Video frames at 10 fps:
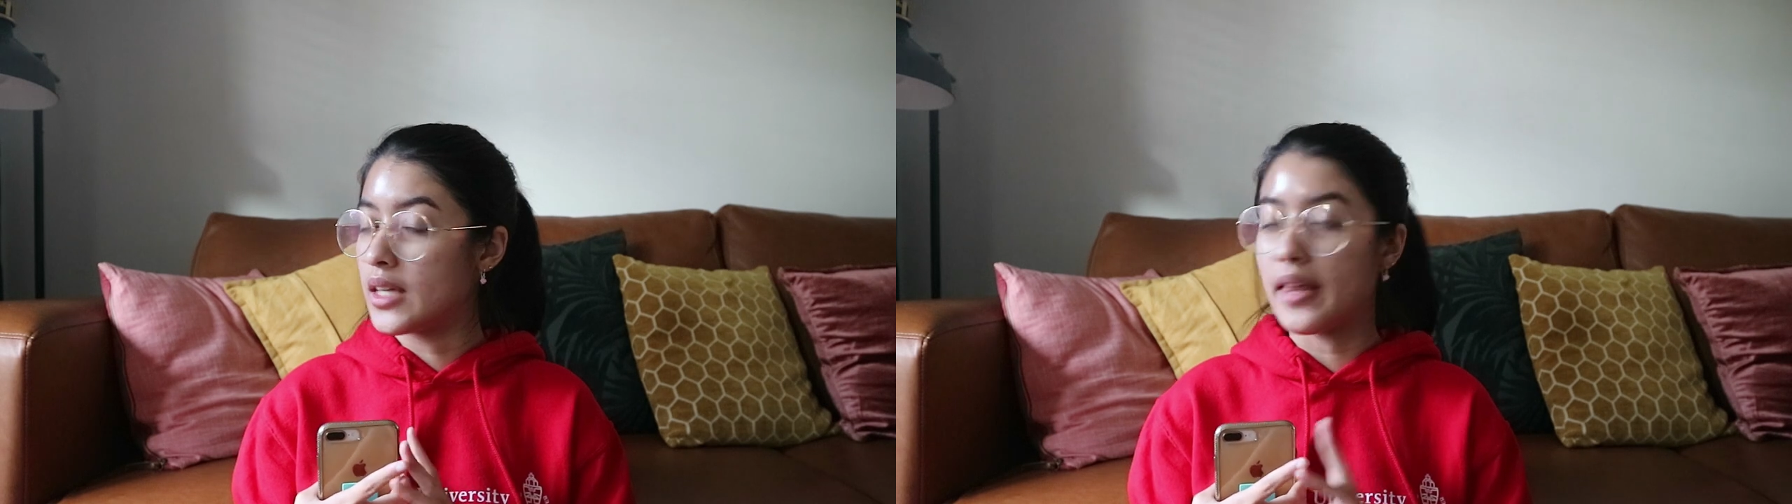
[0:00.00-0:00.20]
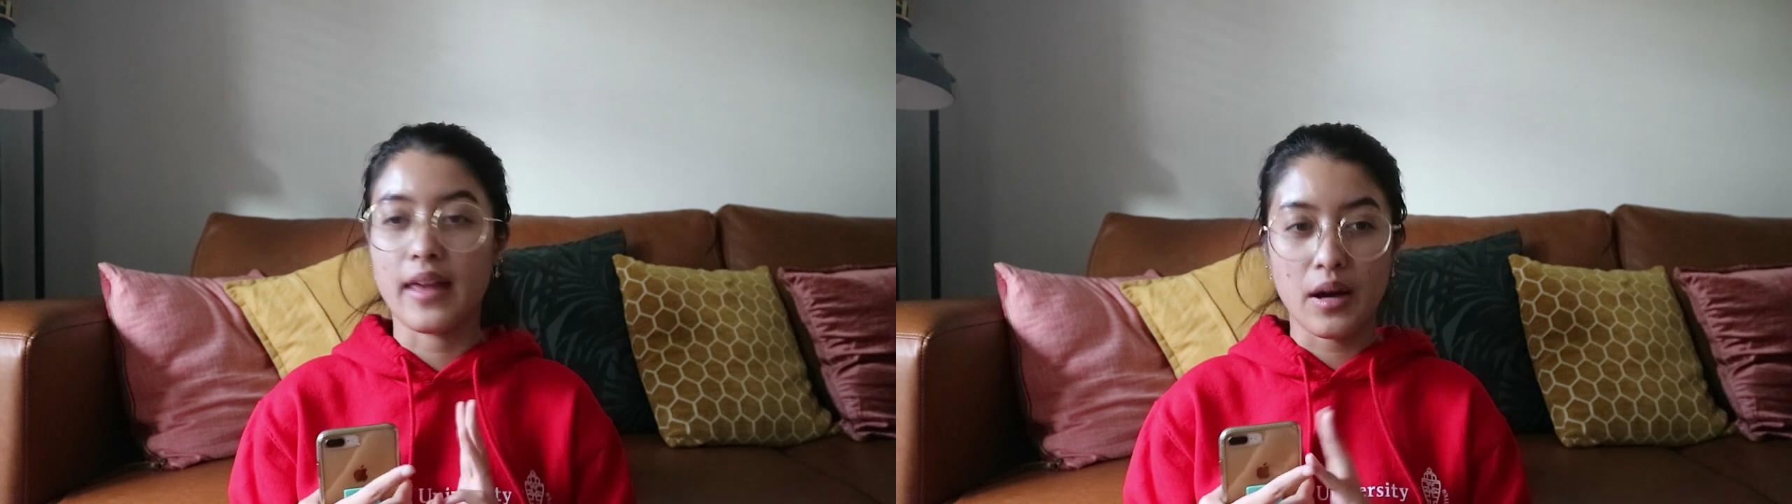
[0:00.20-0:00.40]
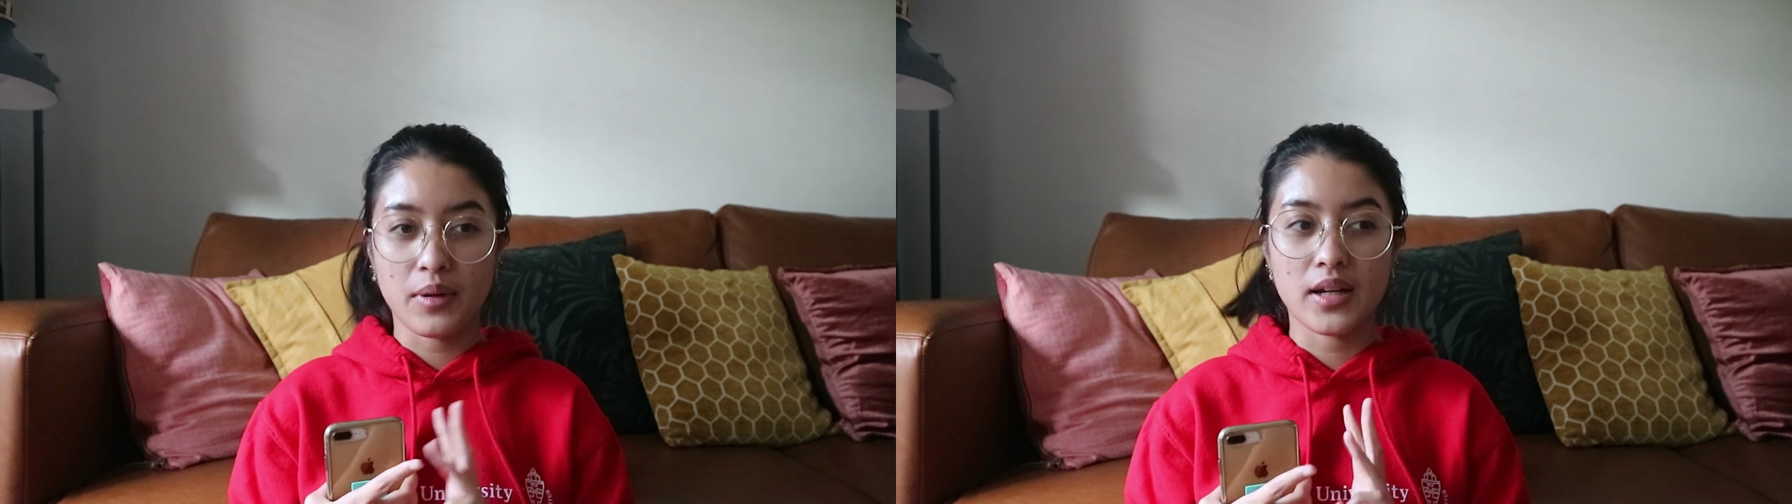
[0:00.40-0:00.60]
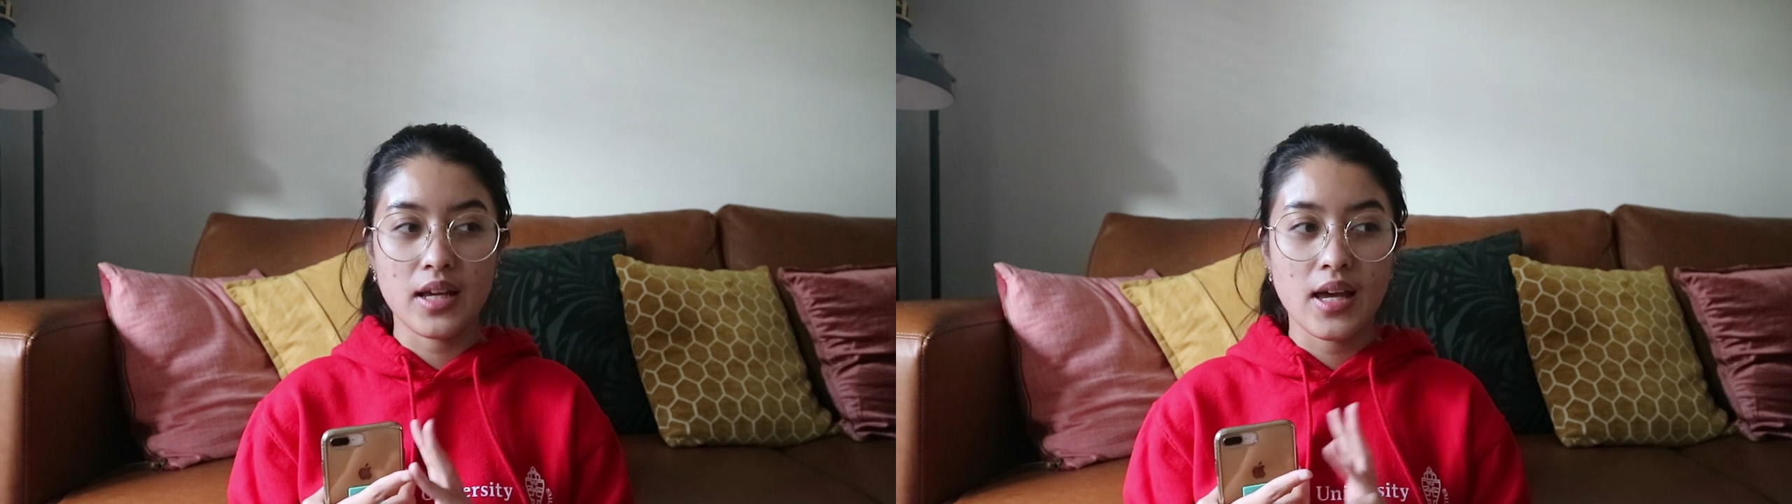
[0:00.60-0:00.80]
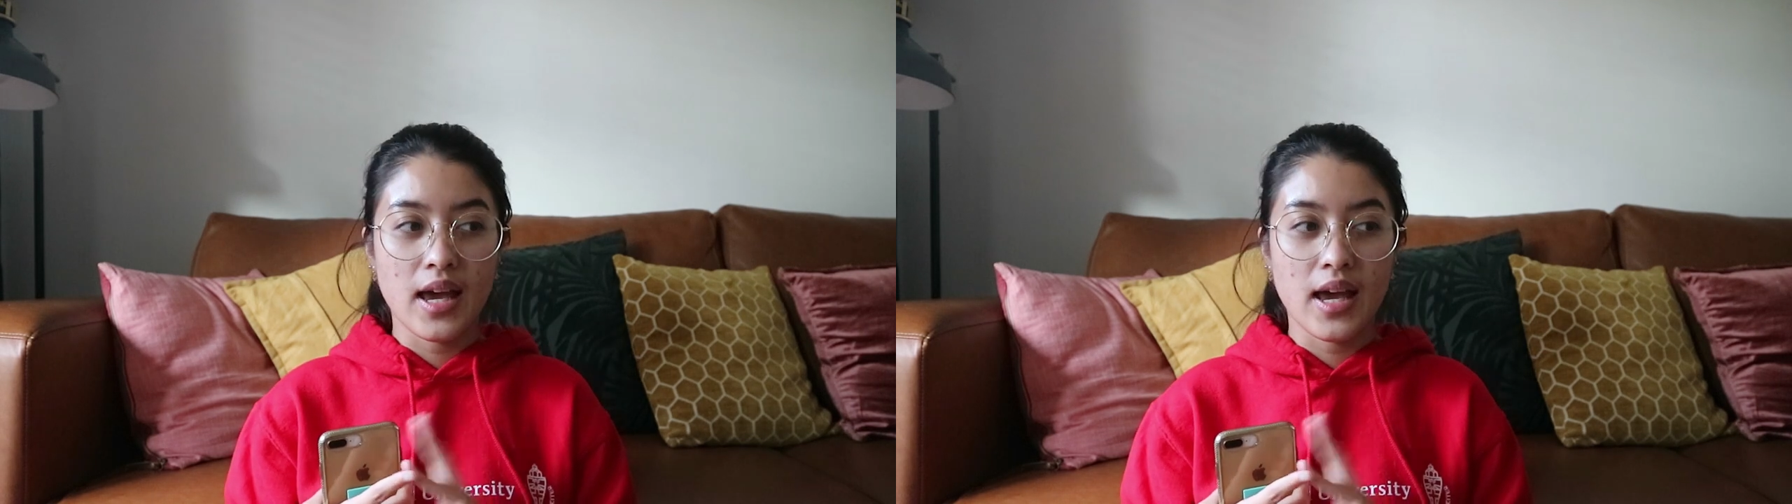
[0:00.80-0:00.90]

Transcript: yeah, that one.